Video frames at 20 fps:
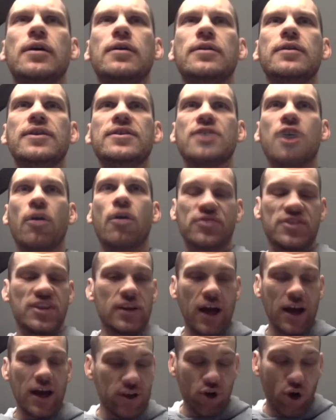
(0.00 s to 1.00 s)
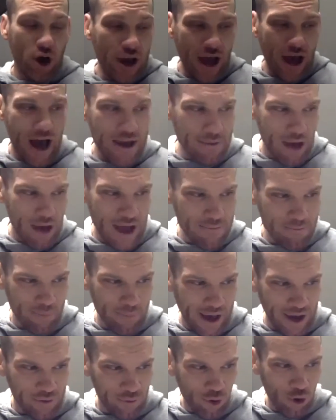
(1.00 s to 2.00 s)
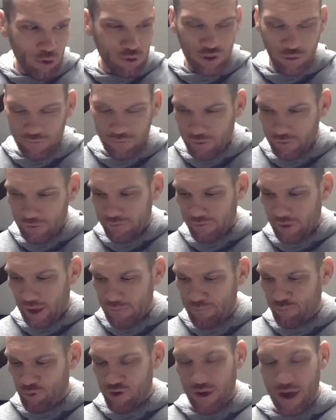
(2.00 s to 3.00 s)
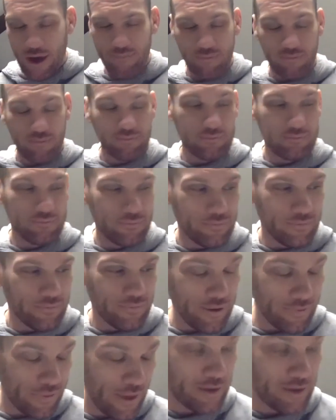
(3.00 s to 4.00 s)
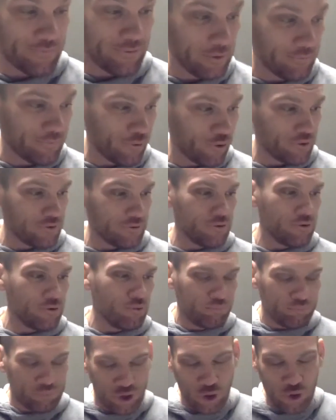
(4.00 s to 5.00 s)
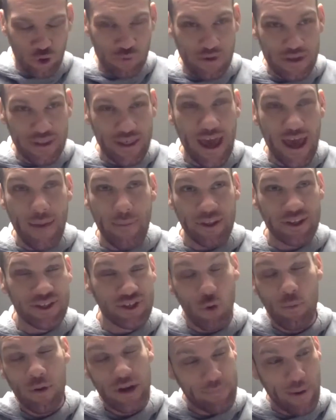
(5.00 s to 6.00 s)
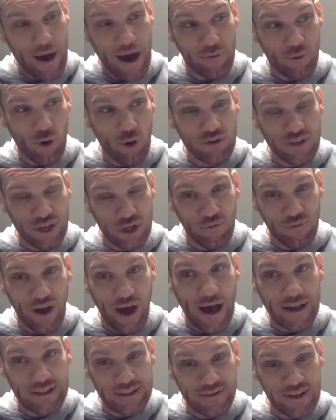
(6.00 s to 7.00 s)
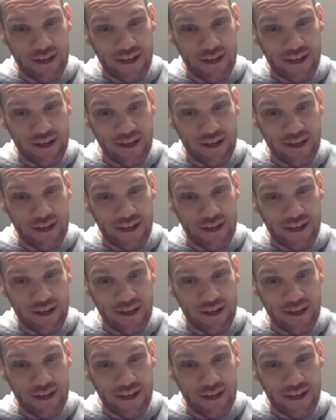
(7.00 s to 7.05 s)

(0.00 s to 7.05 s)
there's obviously I'm back row, so I'm thankful for you choosing me there. But there's so many back rows that you've had.